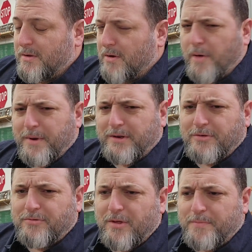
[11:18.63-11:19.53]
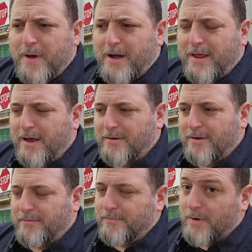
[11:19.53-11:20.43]
gonna get this Pontiac
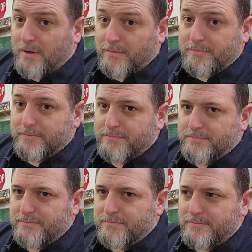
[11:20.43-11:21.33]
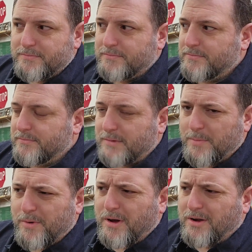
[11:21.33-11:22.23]
done. Well, I
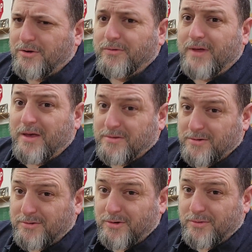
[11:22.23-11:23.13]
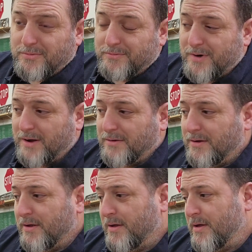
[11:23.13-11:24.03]
bought it in 2002, right?
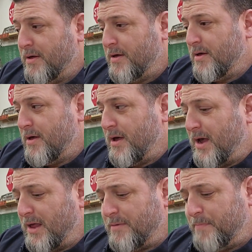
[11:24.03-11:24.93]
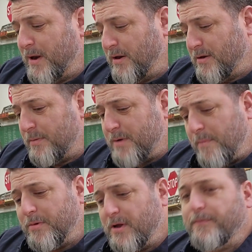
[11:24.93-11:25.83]
It's been a
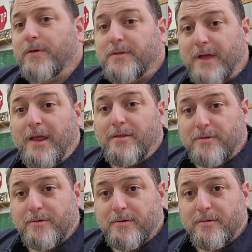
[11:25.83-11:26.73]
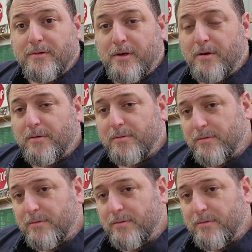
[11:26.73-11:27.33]
couple different states, when